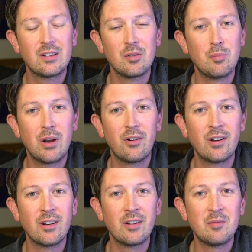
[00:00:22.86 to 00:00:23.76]

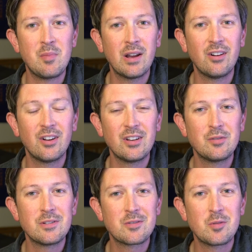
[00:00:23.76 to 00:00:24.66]
comparing my
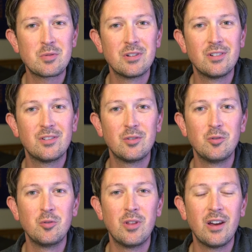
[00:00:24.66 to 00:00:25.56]
audio description
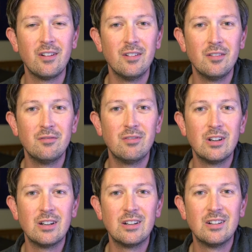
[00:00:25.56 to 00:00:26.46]
to that
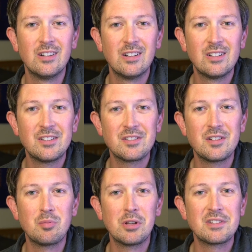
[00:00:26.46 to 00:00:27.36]
of
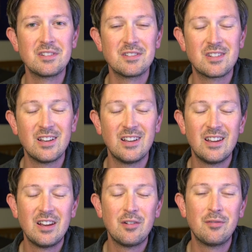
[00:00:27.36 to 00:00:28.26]
Disney Plus's
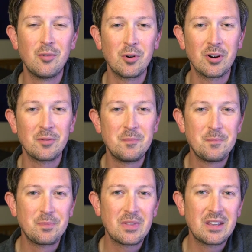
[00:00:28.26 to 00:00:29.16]
for
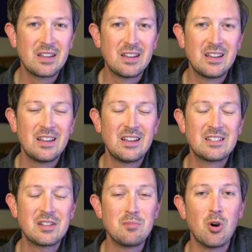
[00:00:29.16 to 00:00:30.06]

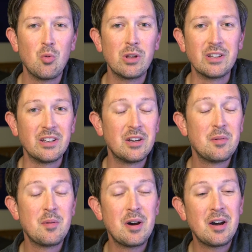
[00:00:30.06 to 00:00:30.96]
Steamboat Willie.
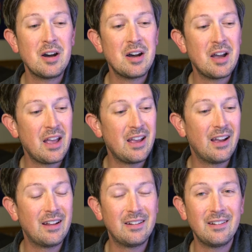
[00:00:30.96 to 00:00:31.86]

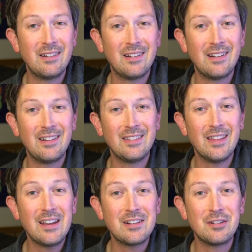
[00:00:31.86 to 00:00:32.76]
In
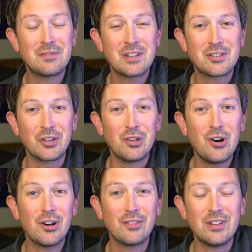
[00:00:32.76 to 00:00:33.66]
light of such a
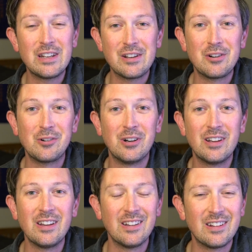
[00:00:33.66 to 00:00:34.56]
long video
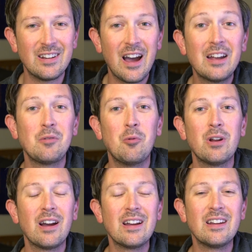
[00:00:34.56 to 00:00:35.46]
and not
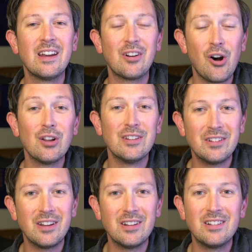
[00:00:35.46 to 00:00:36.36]
what I at all
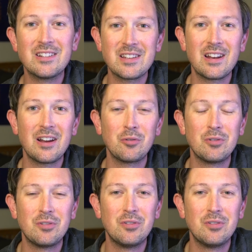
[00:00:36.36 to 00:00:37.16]
intended to set out